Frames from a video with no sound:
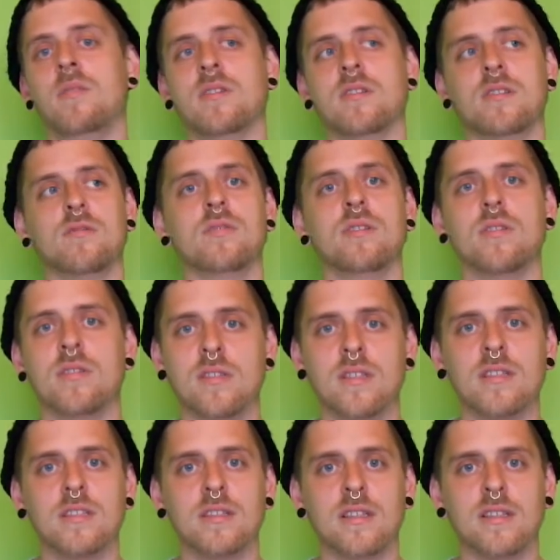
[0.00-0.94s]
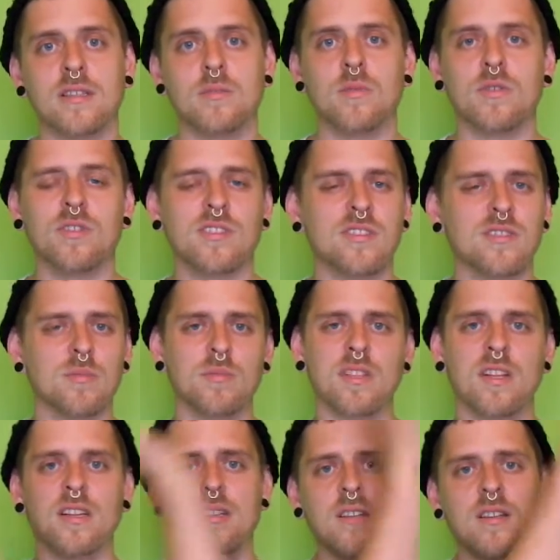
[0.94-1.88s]
because we don't need it anymore, it's
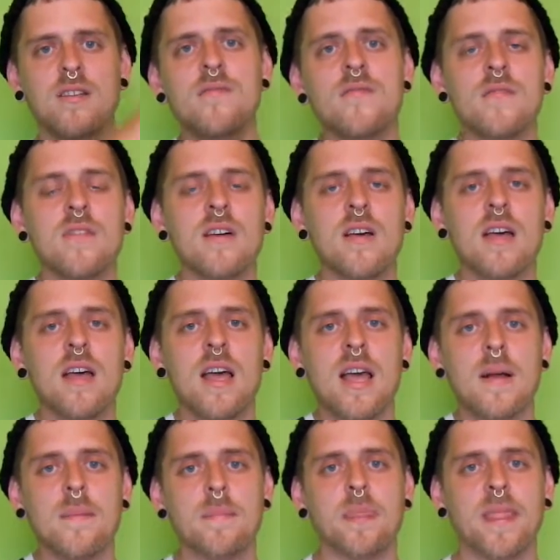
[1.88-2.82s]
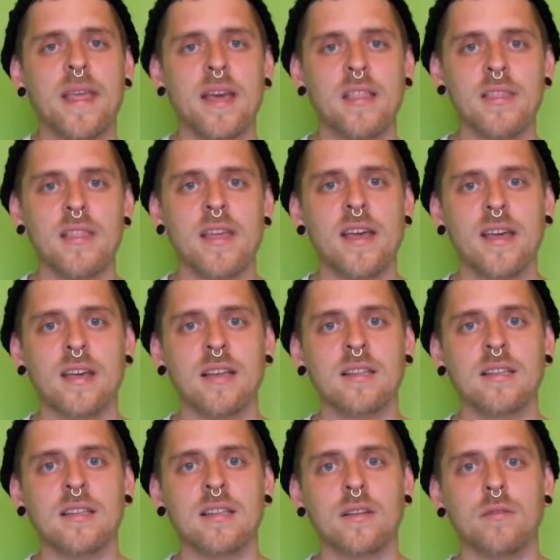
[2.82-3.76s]
nominative. And
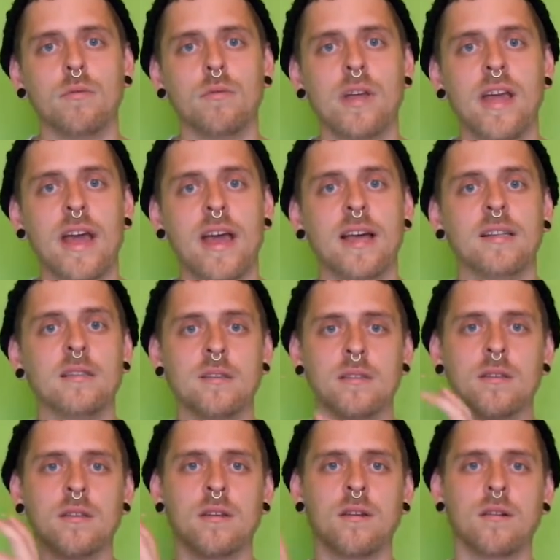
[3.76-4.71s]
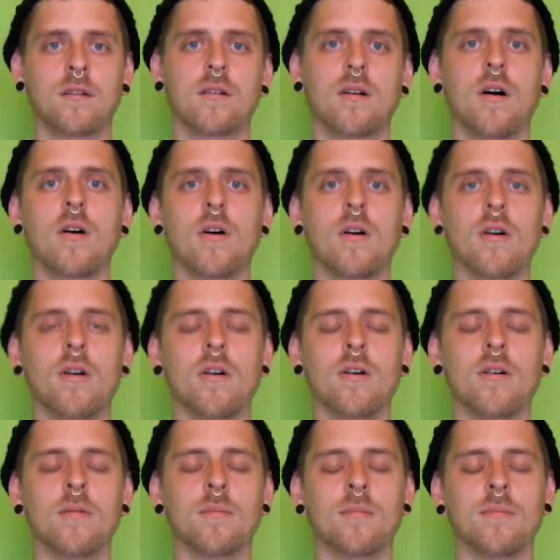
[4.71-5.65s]
then we add
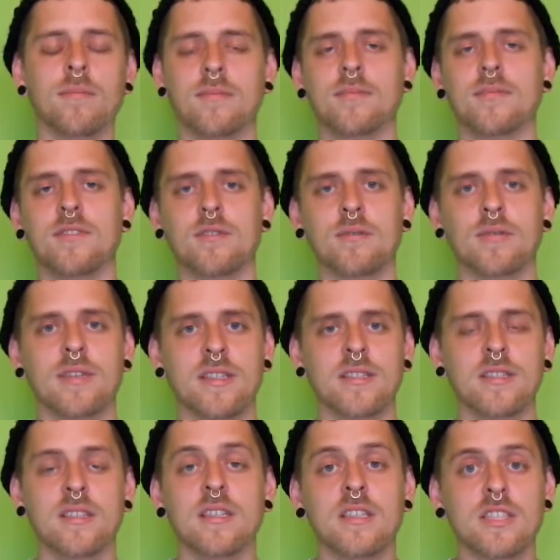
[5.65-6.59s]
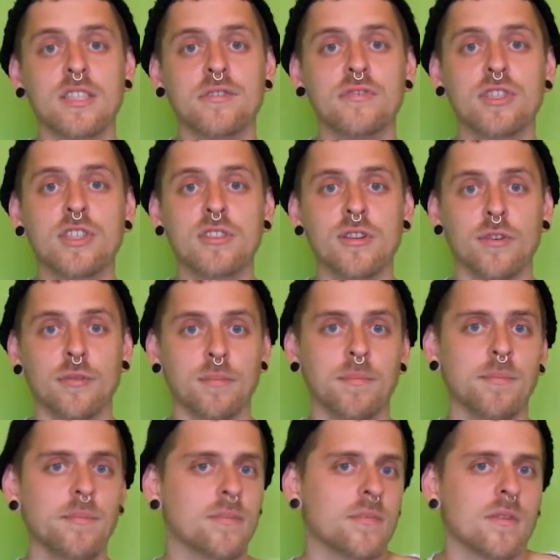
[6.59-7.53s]
to it.
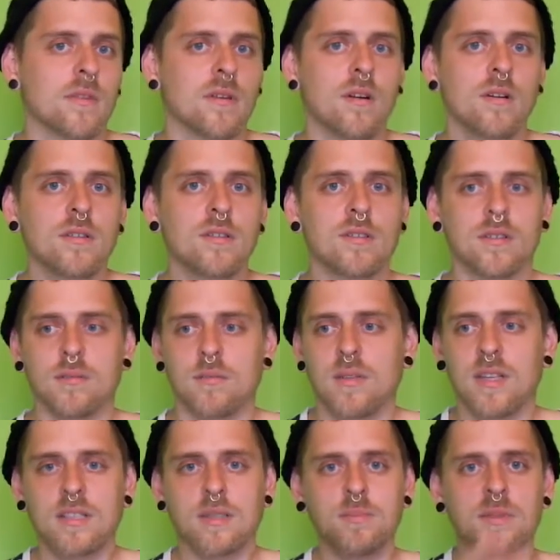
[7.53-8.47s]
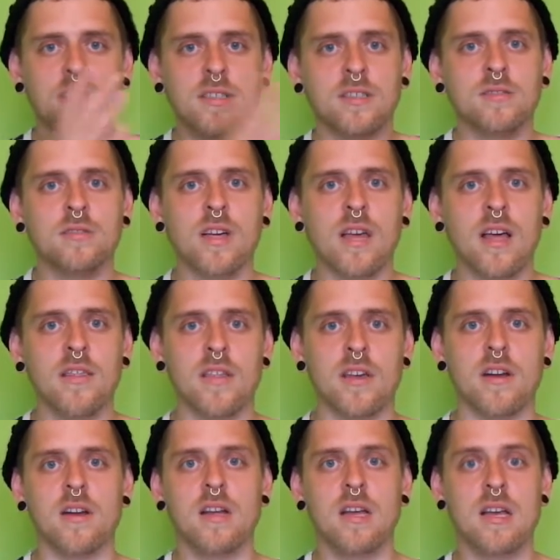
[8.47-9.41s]
Dziewczynom. Awesome, let's piece it
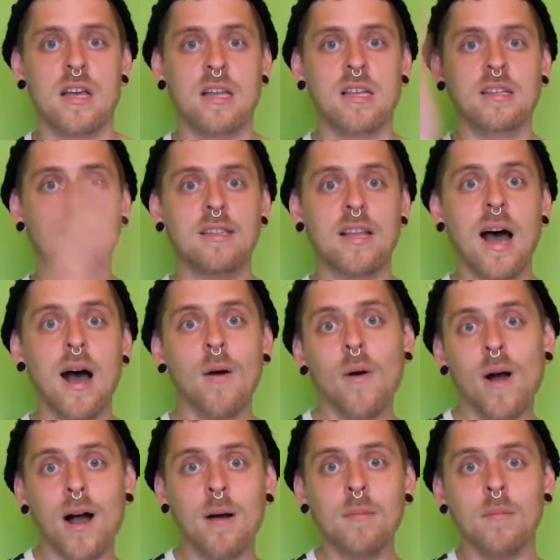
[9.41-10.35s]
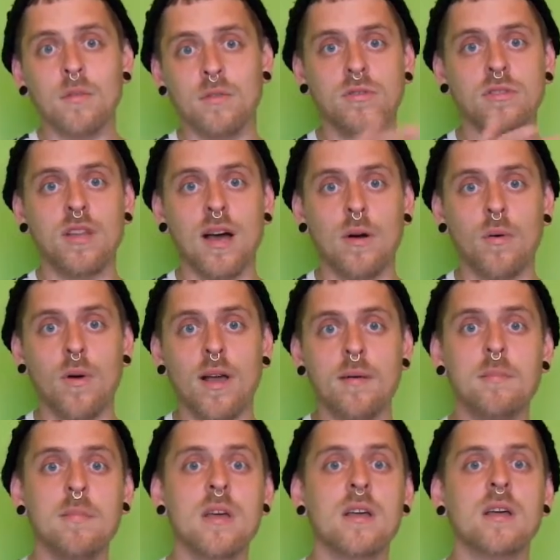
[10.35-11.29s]
together. Dałam or
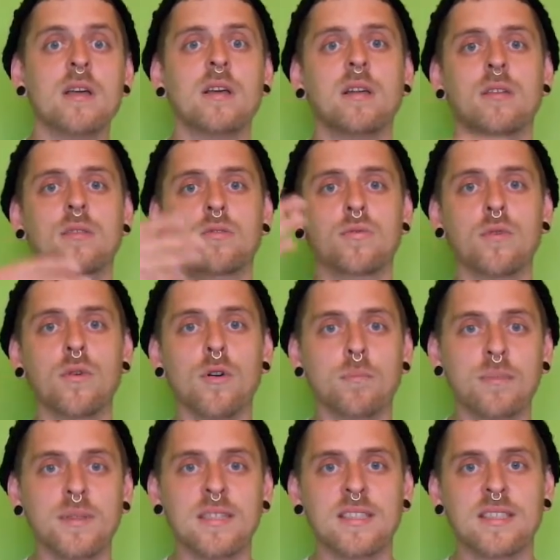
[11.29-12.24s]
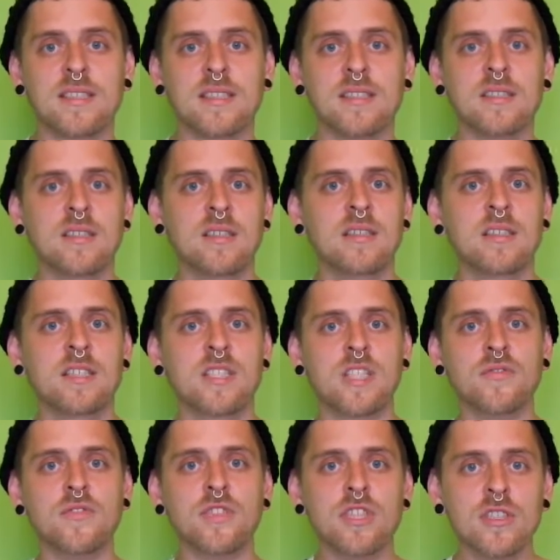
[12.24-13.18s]
dałem długopisy
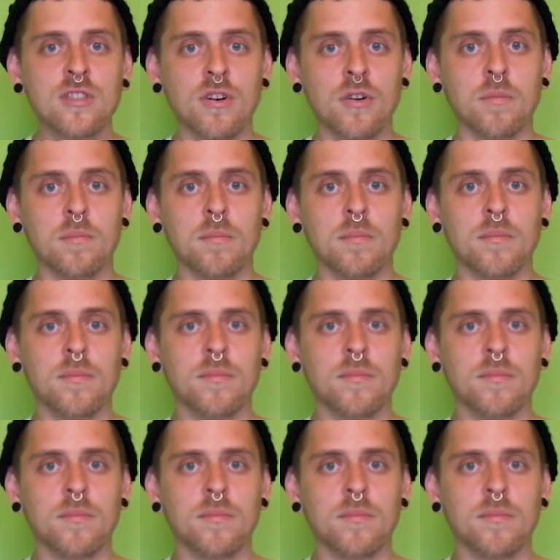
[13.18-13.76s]
dziewczynom.